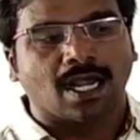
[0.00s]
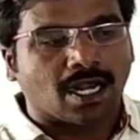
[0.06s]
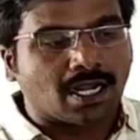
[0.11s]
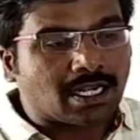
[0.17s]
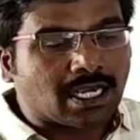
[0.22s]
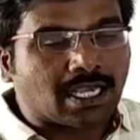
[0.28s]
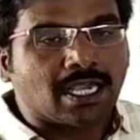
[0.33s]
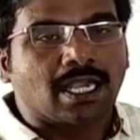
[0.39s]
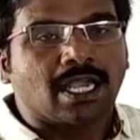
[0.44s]

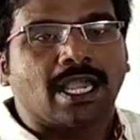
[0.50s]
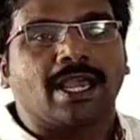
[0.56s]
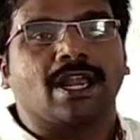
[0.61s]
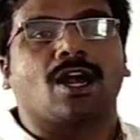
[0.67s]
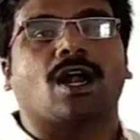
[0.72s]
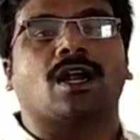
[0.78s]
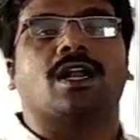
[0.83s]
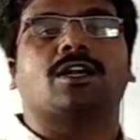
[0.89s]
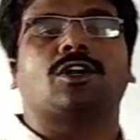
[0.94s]
And in
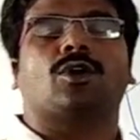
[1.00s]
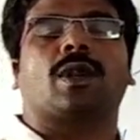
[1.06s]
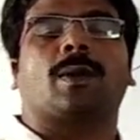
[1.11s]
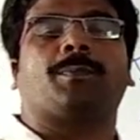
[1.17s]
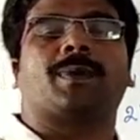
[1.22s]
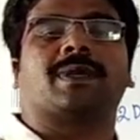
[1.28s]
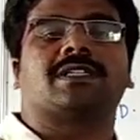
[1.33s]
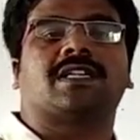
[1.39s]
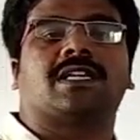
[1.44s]
order to
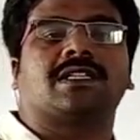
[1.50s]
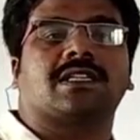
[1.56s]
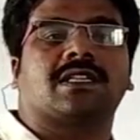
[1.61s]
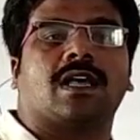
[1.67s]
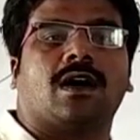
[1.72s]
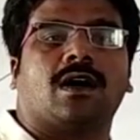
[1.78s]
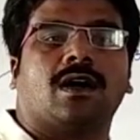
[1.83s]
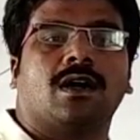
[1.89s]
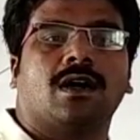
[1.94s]
represent
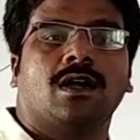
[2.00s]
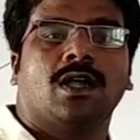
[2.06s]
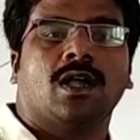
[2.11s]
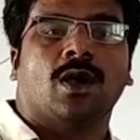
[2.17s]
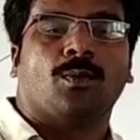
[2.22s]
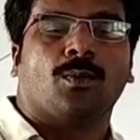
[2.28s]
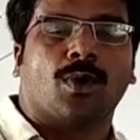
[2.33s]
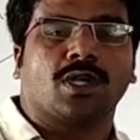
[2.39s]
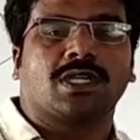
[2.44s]
the
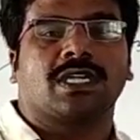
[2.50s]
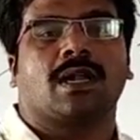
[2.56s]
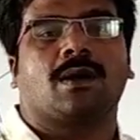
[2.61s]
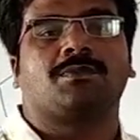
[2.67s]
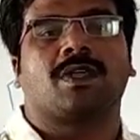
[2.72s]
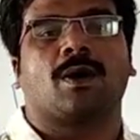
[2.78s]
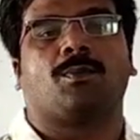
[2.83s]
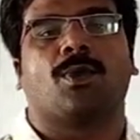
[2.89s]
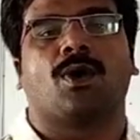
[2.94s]
motion
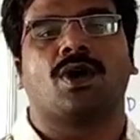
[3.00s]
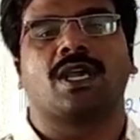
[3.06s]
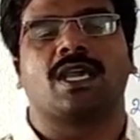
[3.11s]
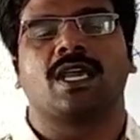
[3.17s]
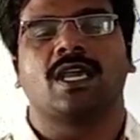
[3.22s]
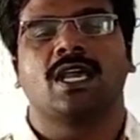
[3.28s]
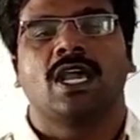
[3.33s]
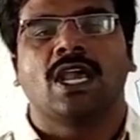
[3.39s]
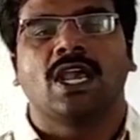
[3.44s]
of the body,